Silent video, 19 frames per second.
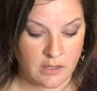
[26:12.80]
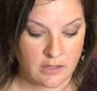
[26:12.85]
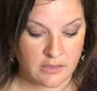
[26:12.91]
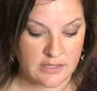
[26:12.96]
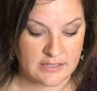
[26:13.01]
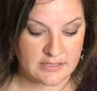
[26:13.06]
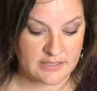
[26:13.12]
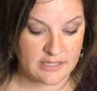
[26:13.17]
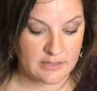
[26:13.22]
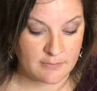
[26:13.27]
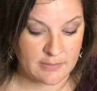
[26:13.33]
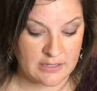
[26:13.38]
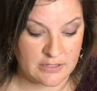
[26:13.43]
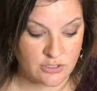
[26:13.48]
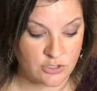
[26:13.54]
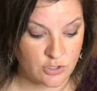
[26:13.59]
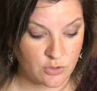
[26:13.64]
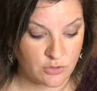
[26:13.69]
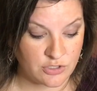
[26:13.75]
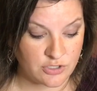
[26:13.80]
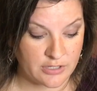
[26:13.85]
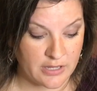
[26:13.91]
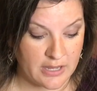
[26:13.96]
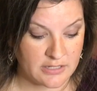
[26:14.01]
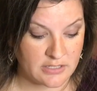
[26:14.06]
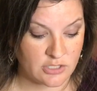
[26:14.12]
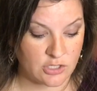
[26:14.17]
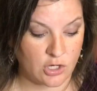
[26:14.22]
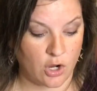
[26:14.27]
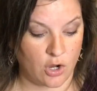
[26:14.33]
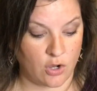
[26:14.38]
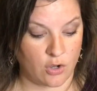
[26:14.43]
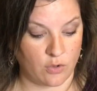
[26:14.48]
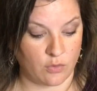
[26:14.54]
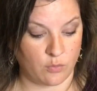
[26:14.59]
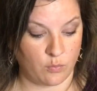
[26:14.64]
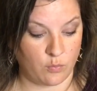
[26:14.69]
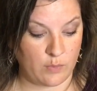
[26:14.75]
"This thing being sold to us
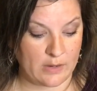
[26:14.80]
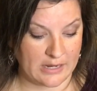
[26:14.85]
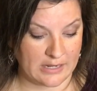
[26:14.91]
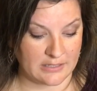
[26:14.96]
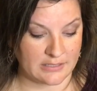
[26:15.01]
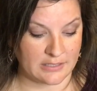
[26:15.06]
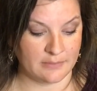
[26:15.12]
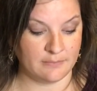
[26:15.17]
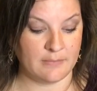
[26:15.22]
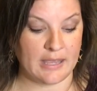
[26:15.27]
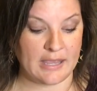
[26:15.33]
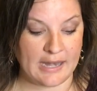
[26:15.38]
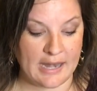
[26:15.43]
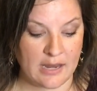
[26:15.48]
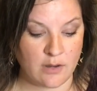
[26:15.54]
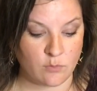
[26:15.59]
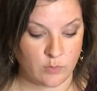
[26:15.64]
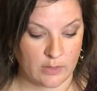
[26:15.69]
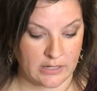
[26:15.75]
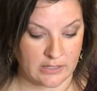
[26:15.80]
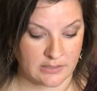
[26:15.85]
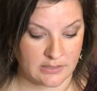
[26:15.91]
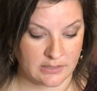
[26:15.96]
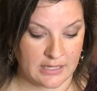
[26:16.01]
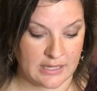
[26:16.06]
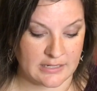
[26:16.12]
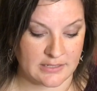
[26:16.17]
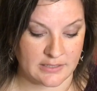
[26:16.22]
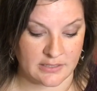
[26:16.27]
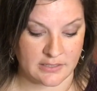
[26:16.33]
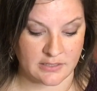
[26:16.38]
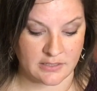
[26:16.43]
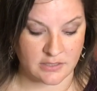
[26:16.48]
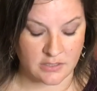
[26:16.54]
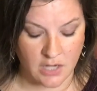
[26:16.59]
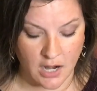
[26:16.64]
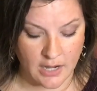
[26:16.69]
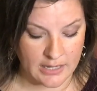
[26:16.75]
called wheat, it ain't wheat. It's this
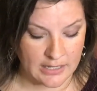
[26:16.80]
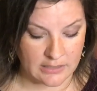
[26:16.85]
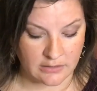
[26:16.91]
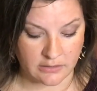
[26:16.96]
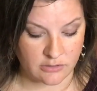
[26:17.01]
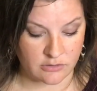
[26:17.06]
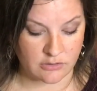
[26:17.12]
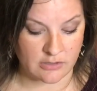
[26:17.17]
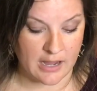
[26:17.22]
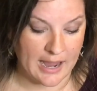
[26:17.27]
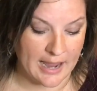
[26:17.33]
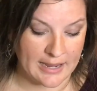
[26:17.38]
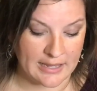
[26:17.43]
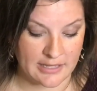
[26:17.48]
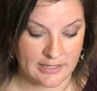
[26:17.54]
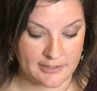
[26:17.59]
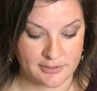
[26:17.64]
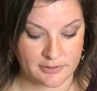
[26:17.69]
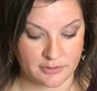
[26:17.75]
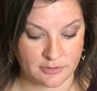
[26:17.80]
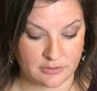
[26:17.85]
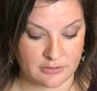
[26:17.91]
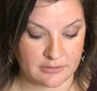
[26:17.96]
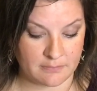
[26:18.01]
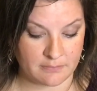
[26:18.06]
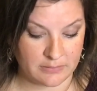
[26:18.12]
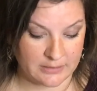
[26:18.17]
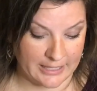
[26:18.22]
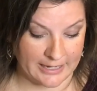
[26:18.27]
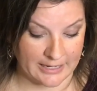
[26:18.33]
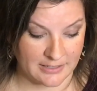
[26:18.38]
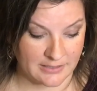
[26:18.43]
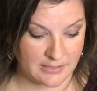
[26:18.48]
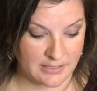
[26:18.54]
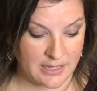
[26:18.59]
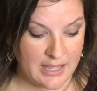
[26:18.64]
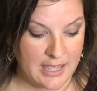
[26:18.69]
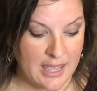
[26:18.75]
stocky little high yield
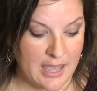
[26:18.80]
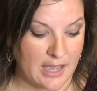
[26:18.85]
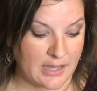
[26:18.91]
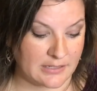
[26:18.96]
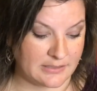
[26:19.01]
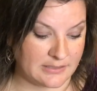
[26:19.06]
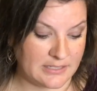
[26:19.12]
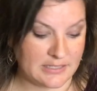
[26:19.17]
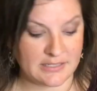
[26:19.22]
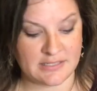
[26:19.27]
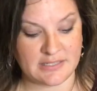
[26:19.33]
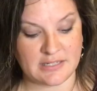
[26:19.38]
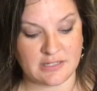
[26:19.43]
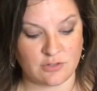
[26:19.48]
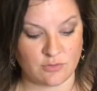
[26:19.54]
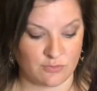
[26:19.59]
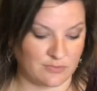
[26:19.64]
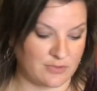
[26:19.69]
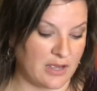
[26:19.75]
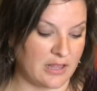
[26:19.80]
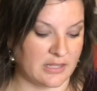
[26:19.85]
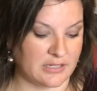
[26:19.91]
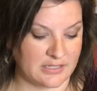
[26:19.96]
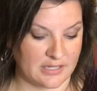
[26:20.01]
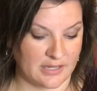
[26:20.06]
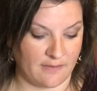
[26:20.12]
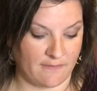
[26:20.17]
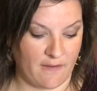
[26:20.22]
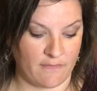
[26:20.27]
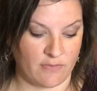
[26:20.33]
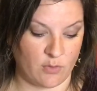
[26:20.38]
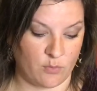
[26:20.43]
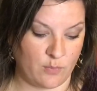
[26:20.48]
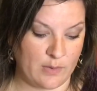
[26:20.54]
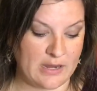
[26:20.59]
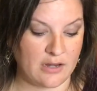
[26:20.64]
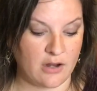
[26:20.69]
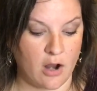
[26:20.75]
plant, a distant relative of the
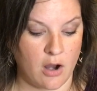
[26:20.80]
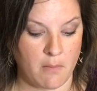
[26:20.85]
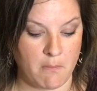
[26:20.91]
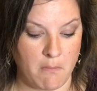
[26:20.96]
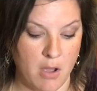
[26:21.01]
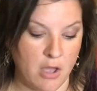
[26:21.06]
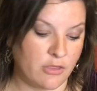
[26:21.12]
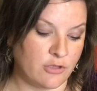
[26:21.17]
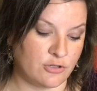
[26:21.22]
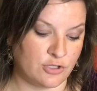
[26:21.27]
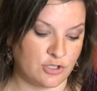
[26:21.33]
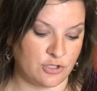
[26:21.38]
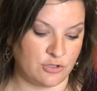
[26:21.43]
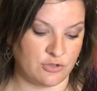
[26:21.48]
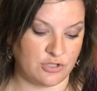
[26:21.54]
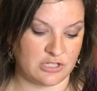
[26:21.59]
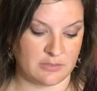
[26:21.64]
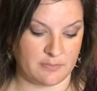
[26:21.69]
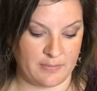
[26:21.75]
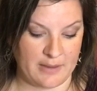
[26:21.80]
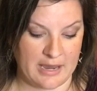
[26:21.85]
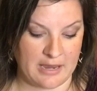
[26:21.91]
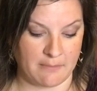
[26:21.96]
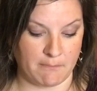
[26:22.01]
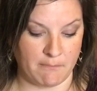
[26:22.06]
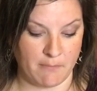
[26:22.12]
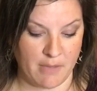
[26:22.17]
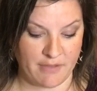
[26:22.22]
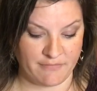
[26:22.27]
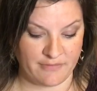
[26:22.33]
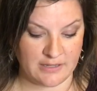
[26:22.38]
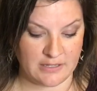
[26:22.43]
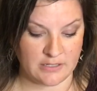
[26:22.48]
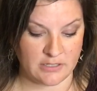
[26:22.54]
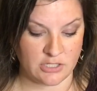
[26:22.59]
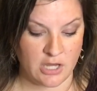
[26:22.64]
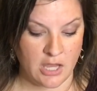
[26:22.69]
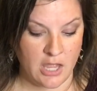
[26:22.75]
wheat our mothers used to bake
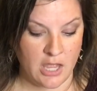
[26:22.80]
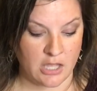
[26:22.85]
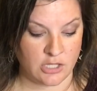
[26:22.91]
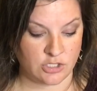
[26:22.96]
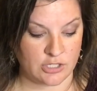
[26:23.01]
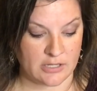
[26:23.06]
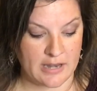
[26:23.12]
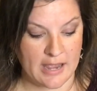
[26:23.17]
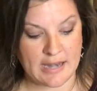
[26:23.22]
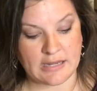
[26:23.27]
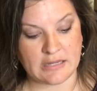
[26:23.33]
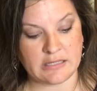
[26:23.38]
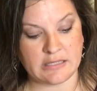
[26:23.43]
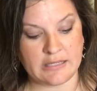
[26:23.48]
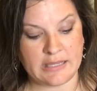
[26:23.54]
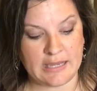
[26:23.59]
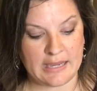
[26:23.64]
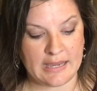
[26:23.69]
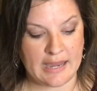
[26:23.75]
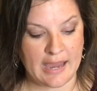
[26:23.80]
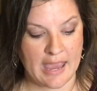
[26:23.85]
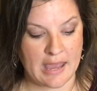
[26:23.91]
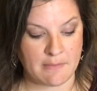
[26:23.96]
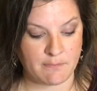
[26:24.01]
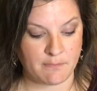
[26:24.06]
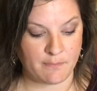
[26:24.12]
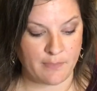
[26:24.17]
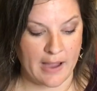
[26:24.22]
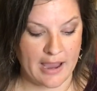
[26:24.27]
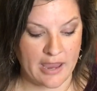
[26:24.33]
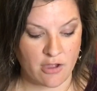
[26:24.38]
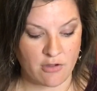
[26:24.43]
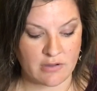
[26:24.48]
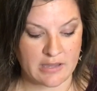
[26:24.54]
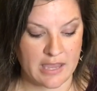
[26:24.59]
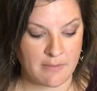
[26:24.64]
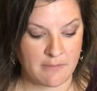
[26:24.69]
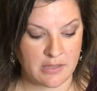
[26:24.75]
muffins, genetically and
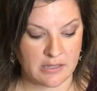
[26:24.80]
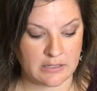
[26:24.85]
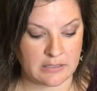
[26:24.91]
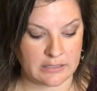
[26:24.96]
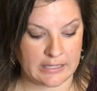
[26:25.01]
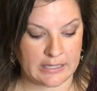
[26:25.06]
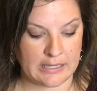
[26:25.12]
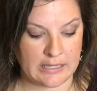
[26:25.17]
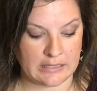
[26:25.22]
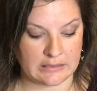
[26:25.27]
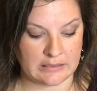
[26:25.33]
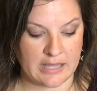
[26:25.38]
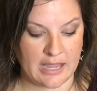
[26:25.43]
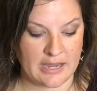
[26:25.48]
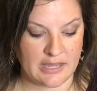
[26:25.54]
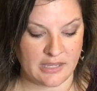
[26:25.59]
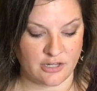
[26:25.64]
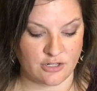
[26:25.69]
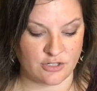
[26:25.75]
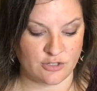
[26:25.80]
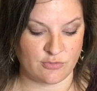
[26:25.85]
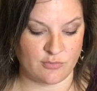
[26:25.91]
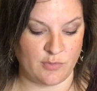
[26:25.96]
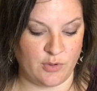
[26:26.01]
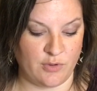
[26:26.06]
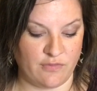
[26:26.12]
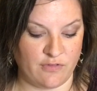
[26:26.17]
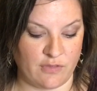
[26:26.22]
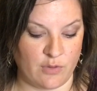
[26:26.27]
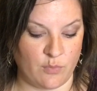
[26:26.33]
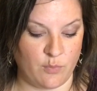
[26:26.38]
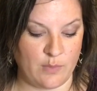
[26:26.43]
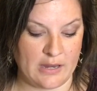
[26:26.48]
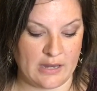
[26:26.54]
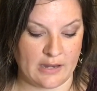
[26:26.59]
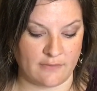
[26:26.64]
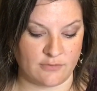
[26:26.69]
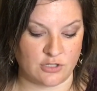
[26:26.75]
biochemically light years removed from the
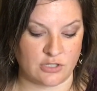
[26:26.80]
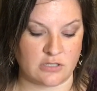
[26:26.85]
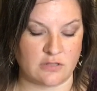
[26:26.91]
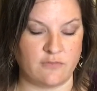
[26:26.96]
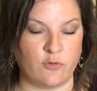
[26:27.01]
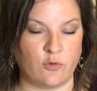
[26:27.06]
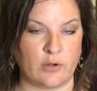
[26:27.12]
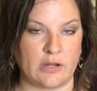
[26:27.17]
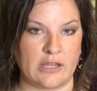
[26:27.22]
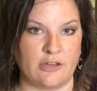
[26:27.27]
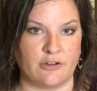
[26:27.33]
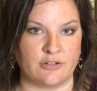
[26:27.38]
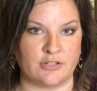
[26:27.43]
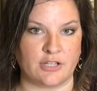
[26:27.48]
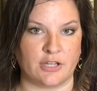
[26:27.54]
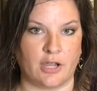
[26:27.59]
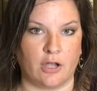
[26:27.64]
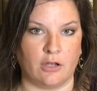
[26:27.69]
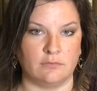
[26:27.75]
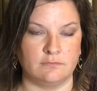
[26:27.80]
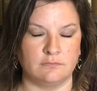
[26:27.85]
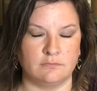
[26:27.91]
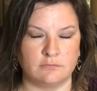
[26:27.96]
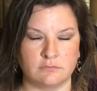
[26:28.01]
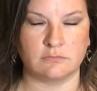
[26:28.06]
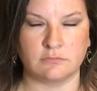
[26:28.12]
wheat of just 40 years ago."